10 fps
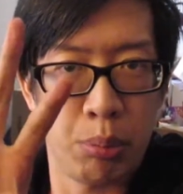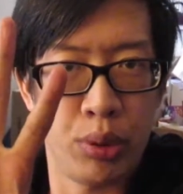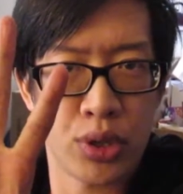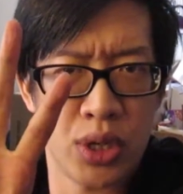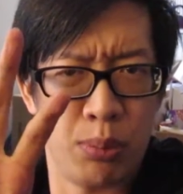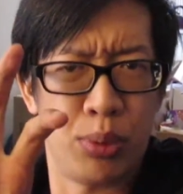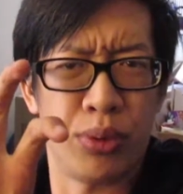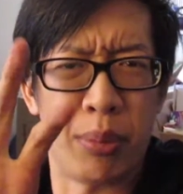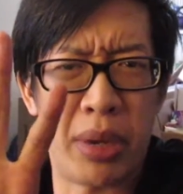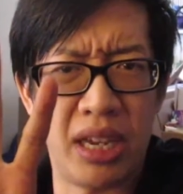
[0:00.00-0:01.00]
push and
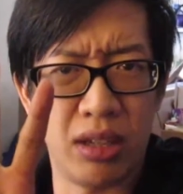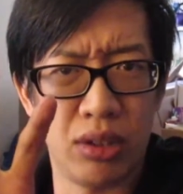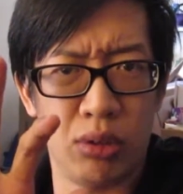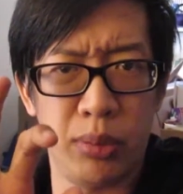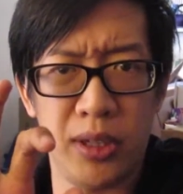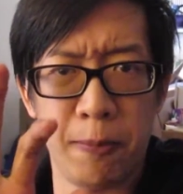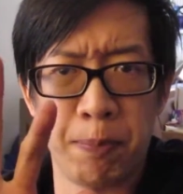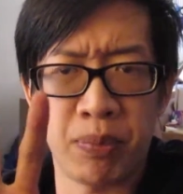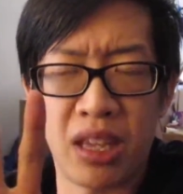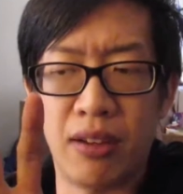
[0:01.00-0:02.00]
pull the paint a little bit,
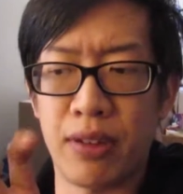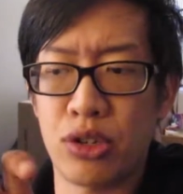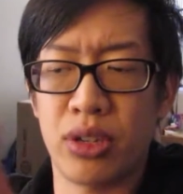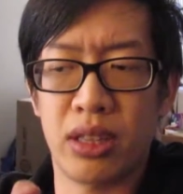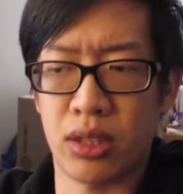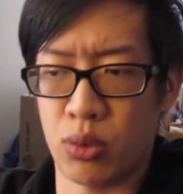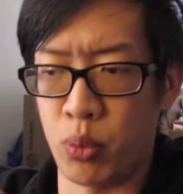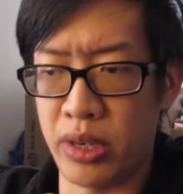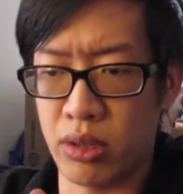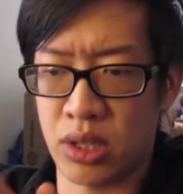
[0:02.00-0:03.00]
and eventually get this
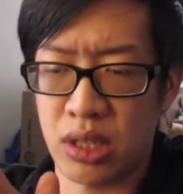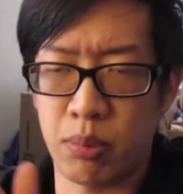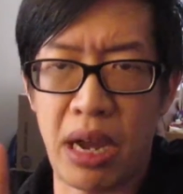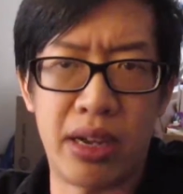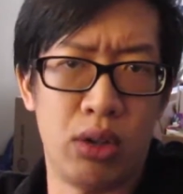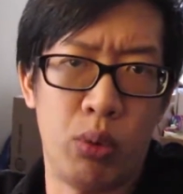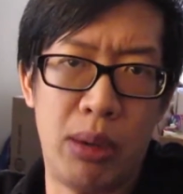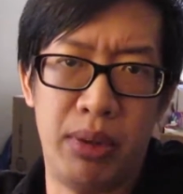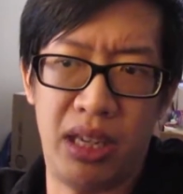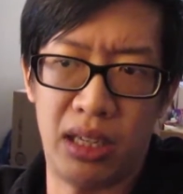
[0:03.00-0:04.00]
weird spider
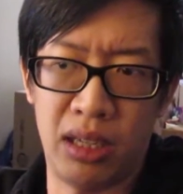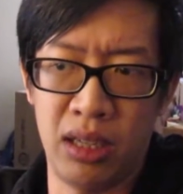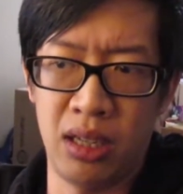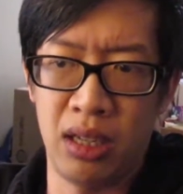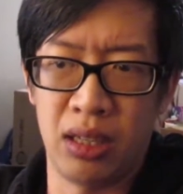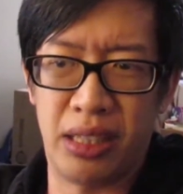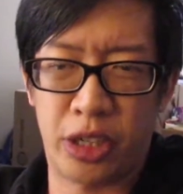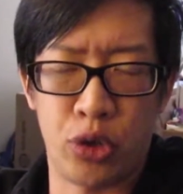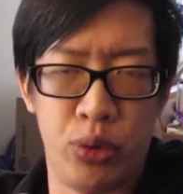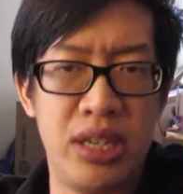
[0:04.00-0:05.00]
webbing
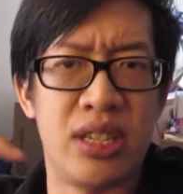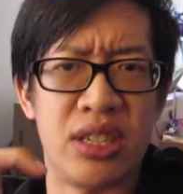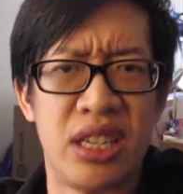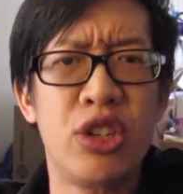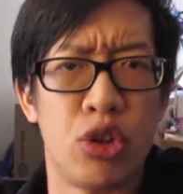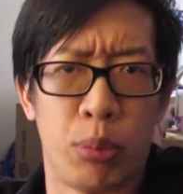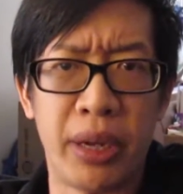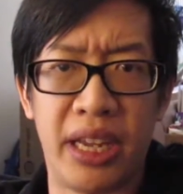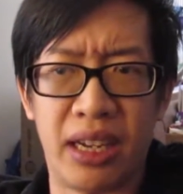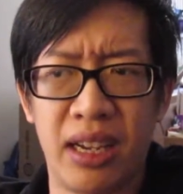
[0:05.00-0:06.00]
like creases in your
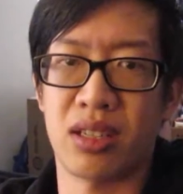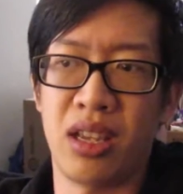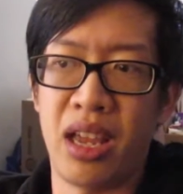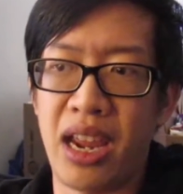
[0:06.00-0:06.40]
paint.